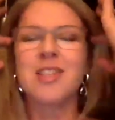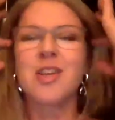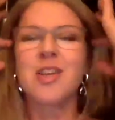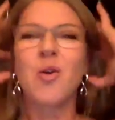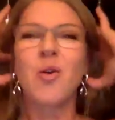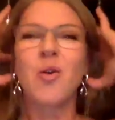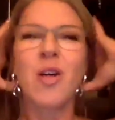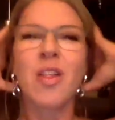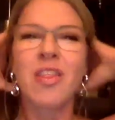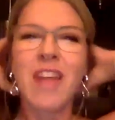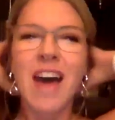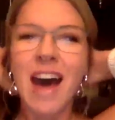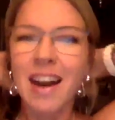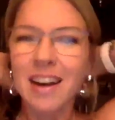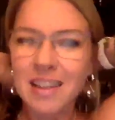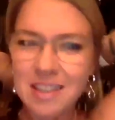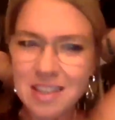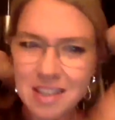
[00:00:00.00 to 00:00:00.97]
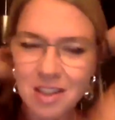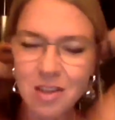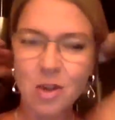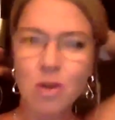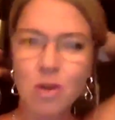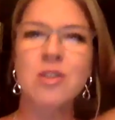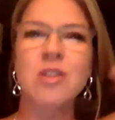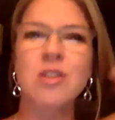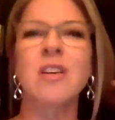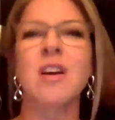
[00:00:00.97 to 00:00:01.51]
So
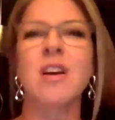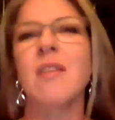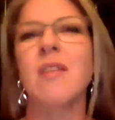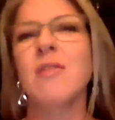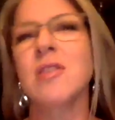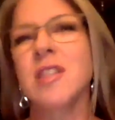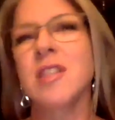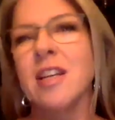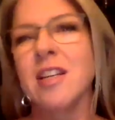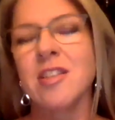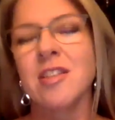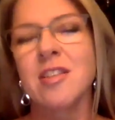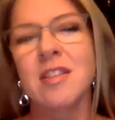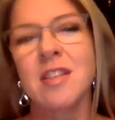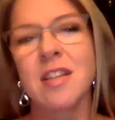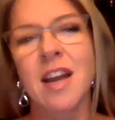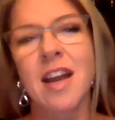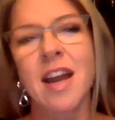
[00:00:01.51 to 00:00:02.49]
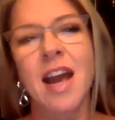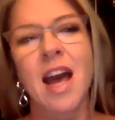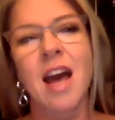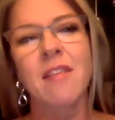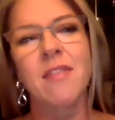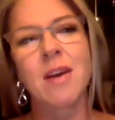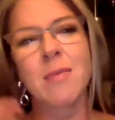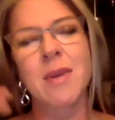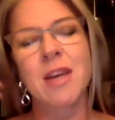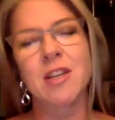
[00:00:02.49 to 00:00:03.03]
those are the conversations that I have.
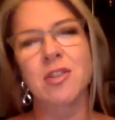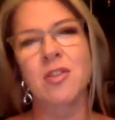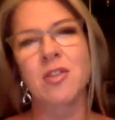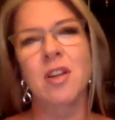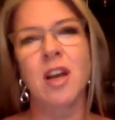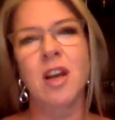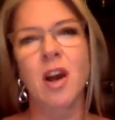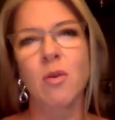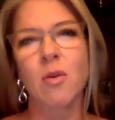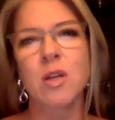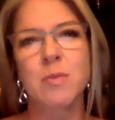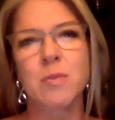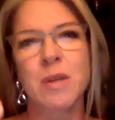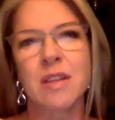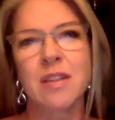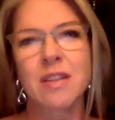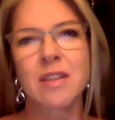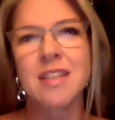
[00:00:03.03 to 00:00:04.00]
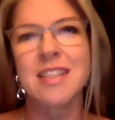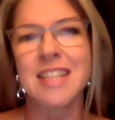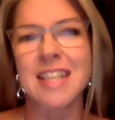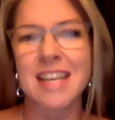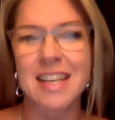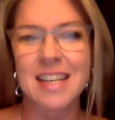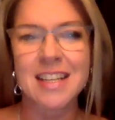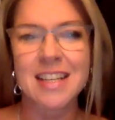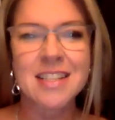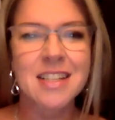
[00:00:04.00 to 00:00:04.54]
I make sure that I always plant the
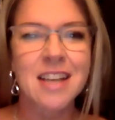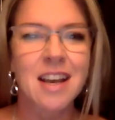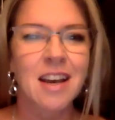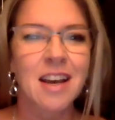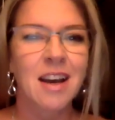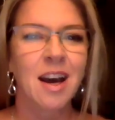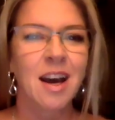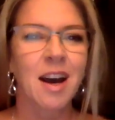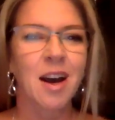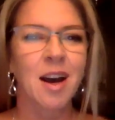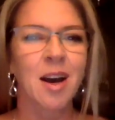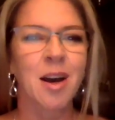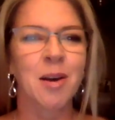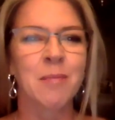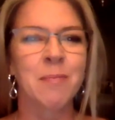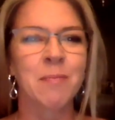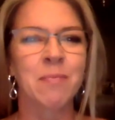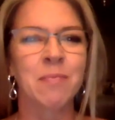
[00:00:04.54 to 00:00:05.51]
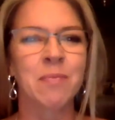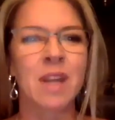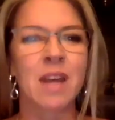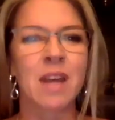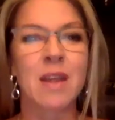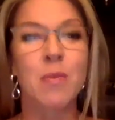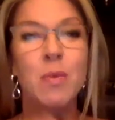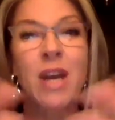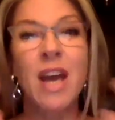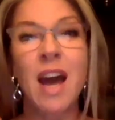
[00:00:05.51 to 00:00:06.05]
seeds. And
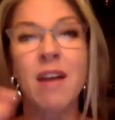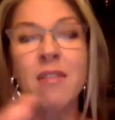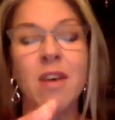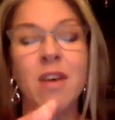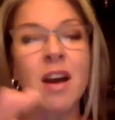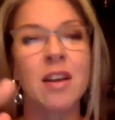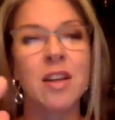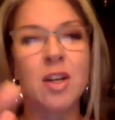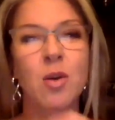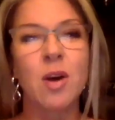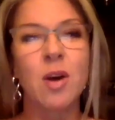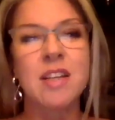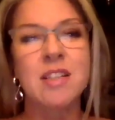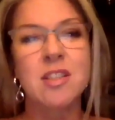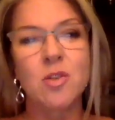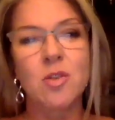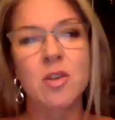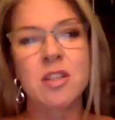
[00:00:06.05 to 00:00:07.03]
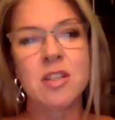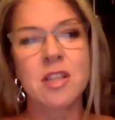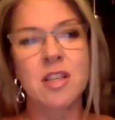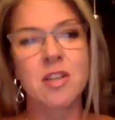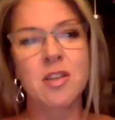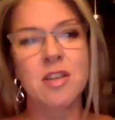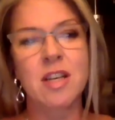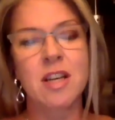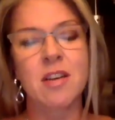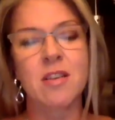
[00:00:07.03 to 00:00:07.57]
then we have, I still
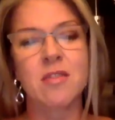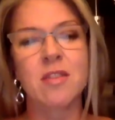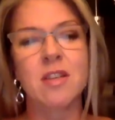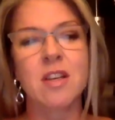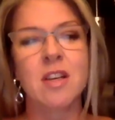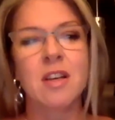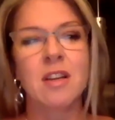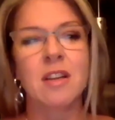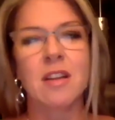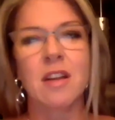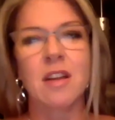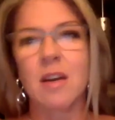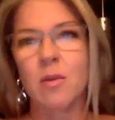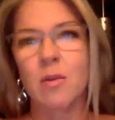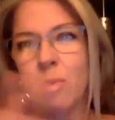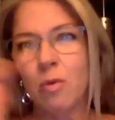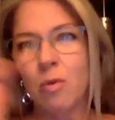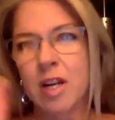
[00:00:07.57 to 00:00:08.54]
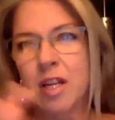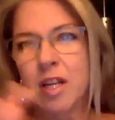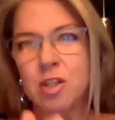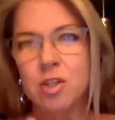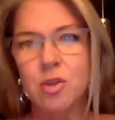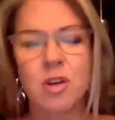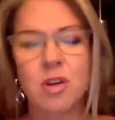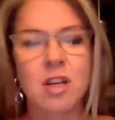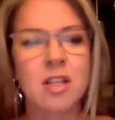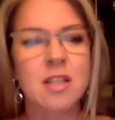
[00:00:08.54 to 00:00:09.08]
continue down, we're running short on